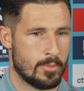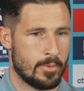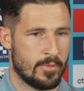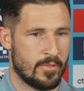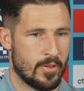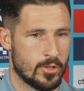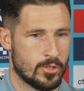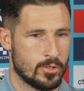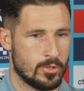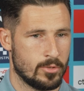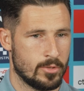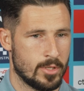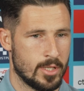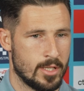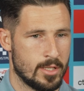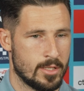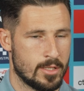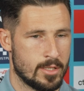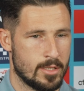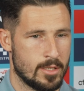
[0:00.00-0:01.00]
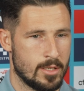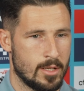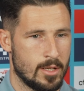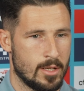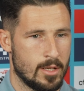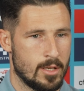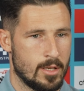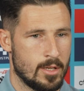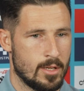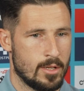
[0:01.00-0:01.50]
professional. He's
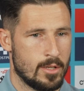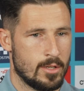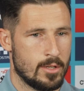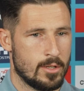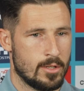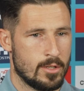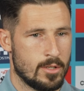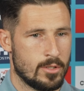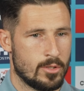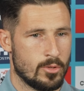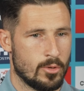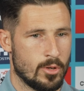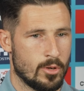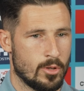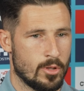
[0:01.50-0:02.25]
doing